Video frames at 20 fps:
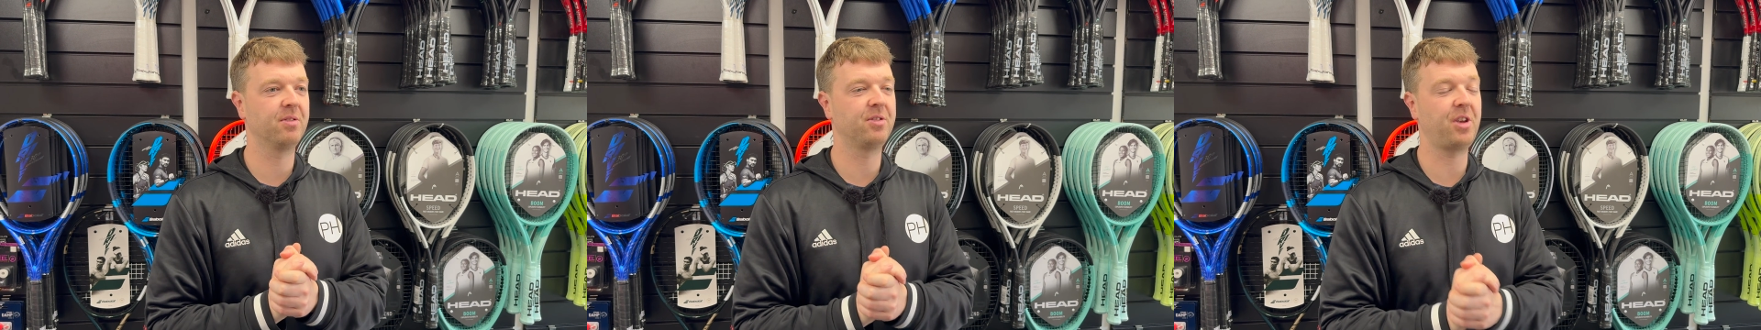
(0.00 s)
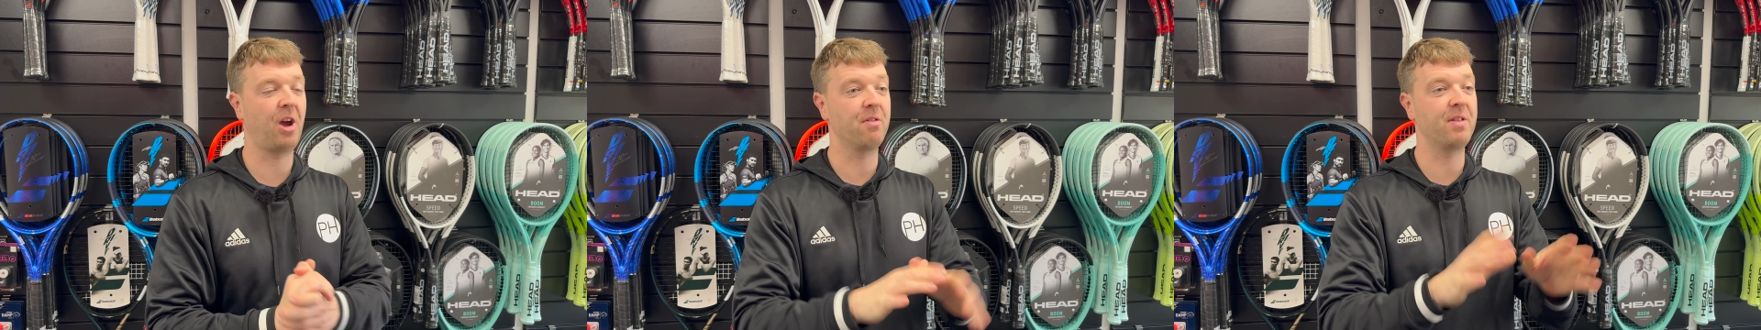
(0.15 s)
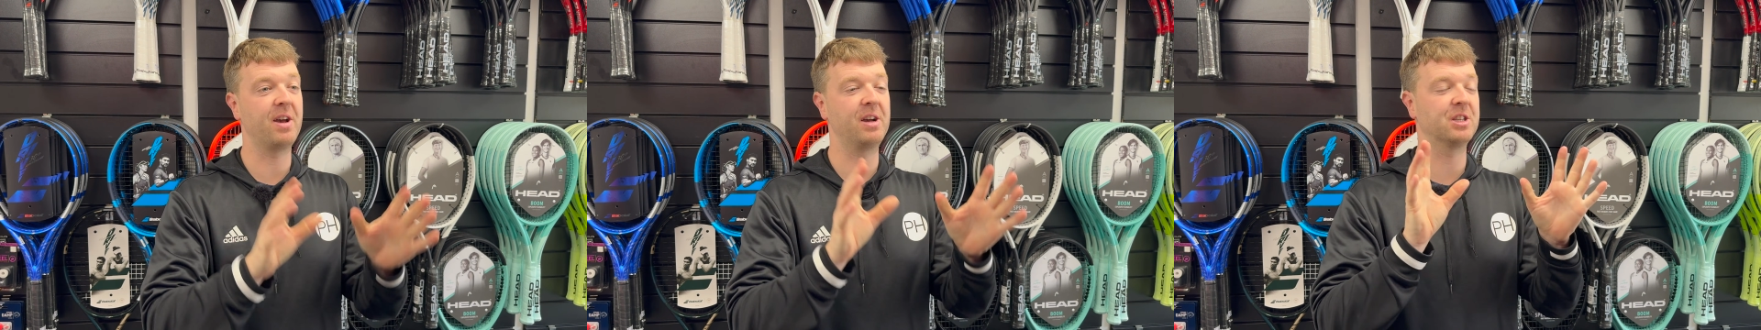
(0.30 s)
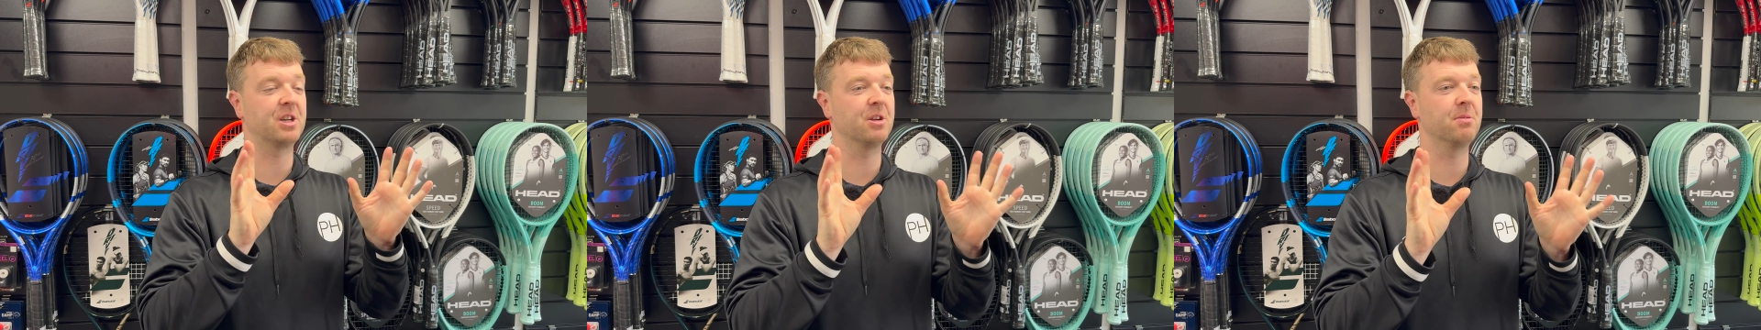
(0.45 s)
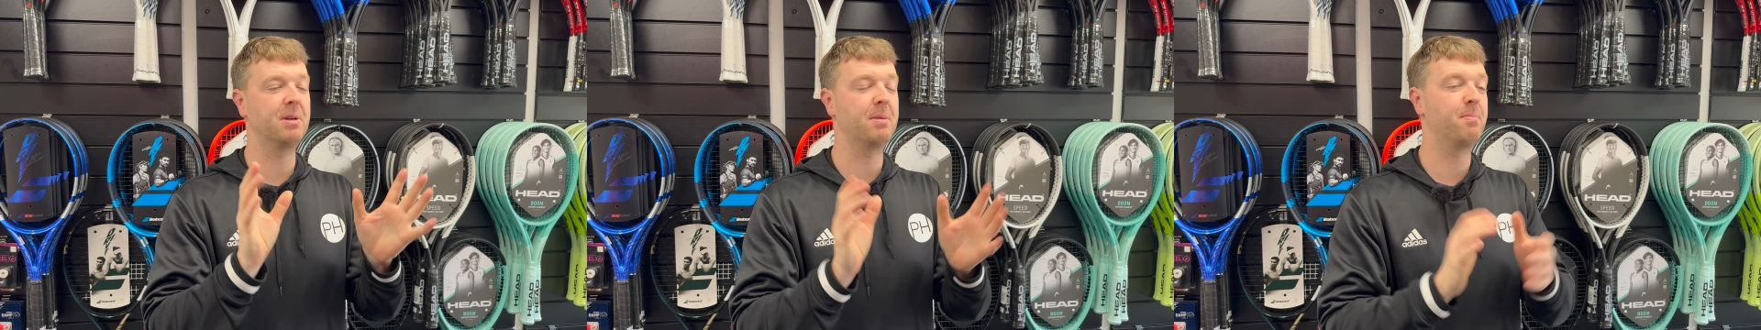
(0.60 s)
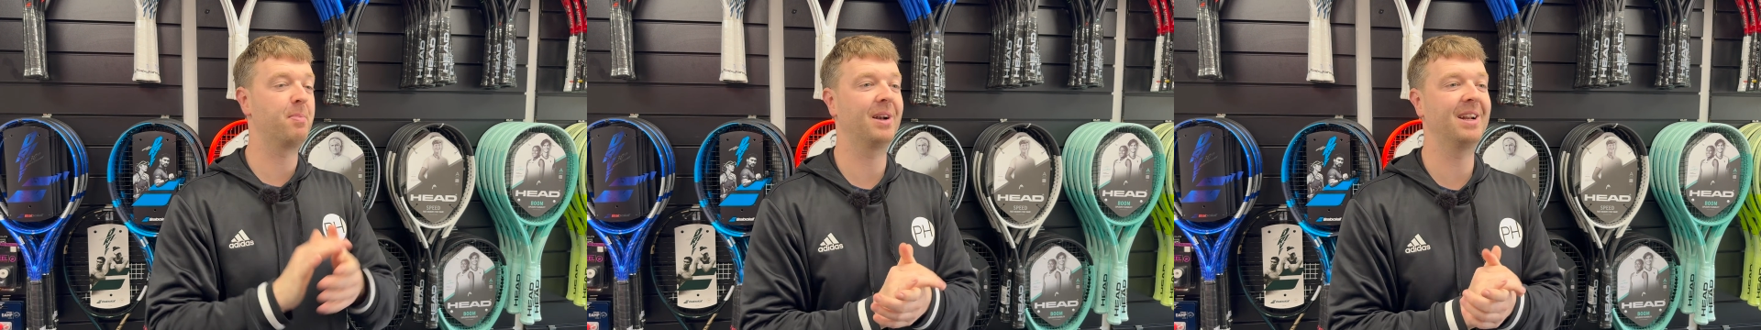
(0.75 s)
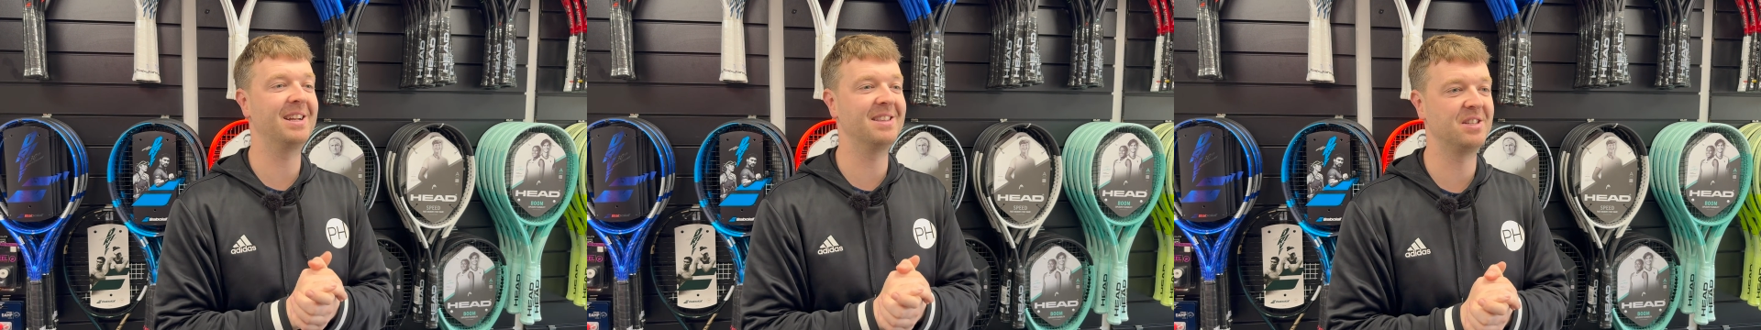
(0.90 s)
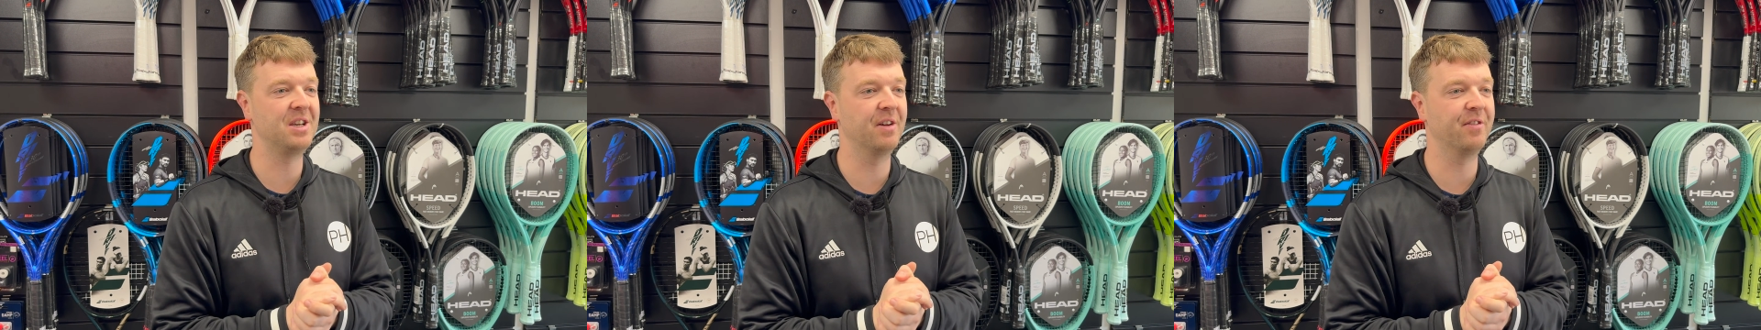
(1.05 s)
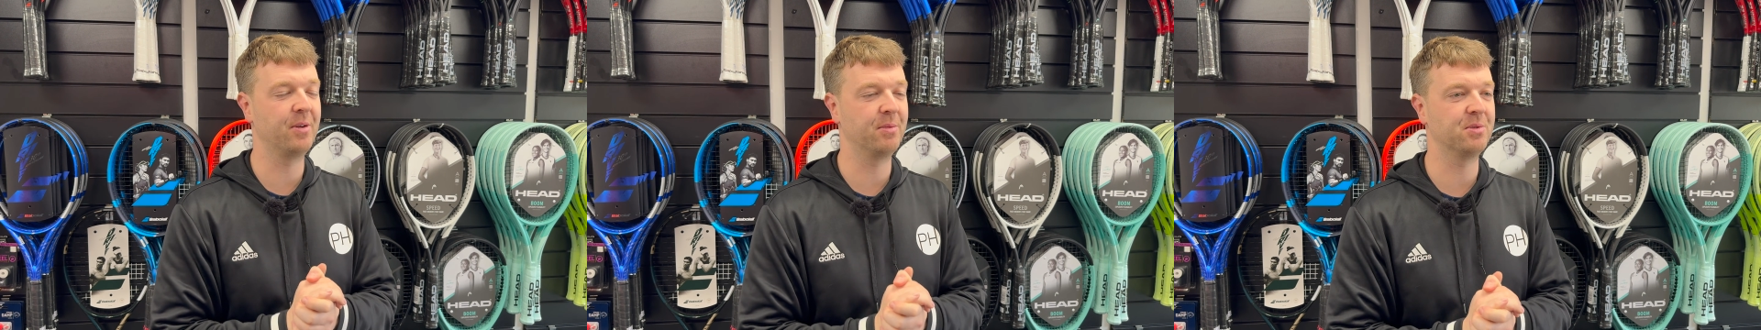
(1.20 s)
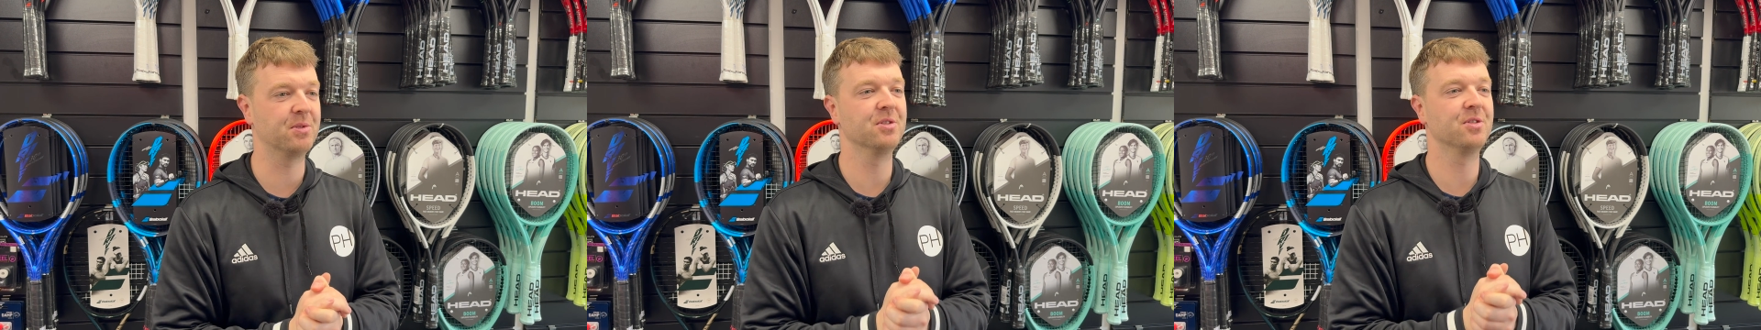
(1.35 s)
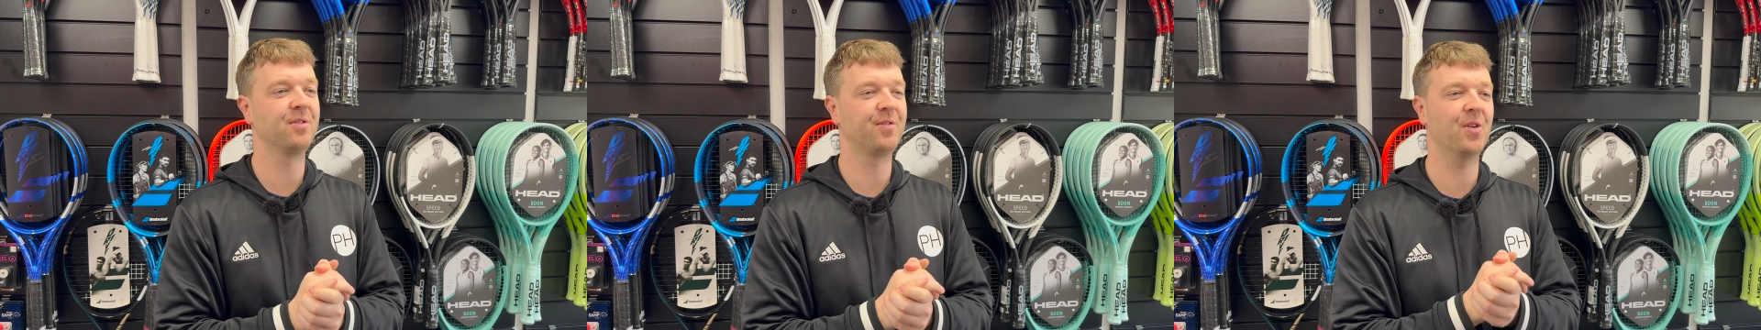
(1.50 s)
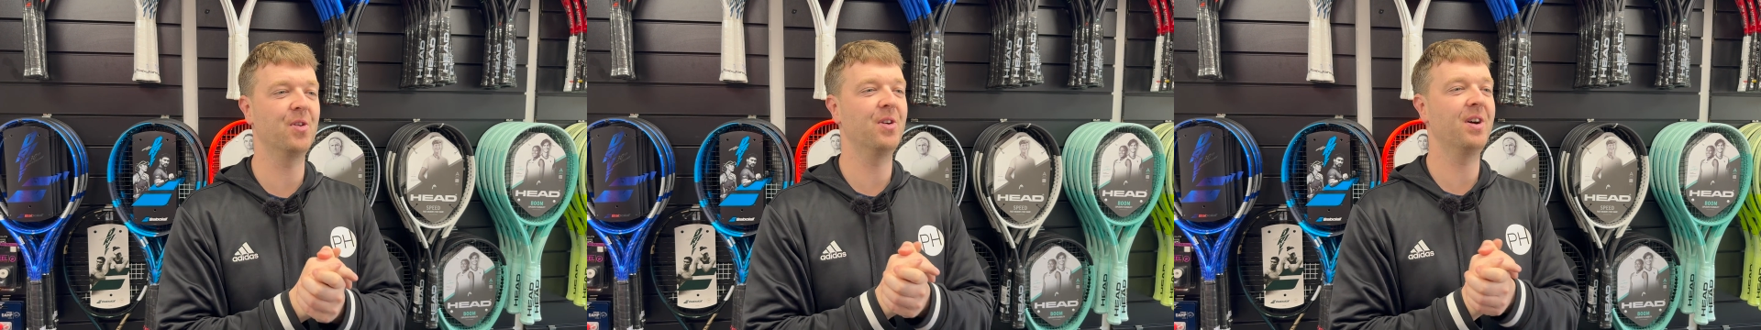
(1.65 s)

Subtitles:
so there's going to be plenty of options for